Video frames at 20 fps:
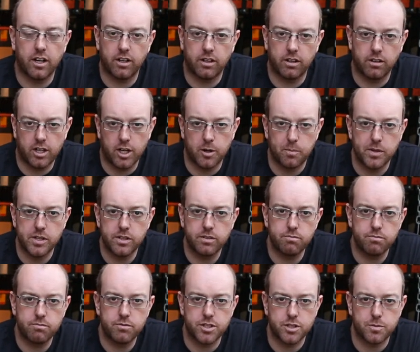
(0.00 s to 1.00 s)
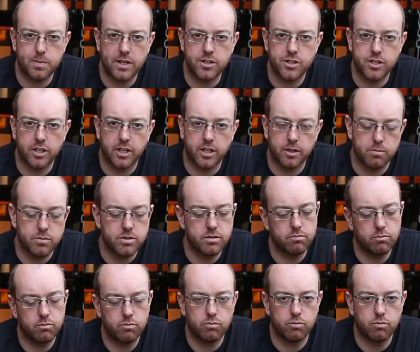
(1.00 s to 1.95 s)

our upper suspension arms,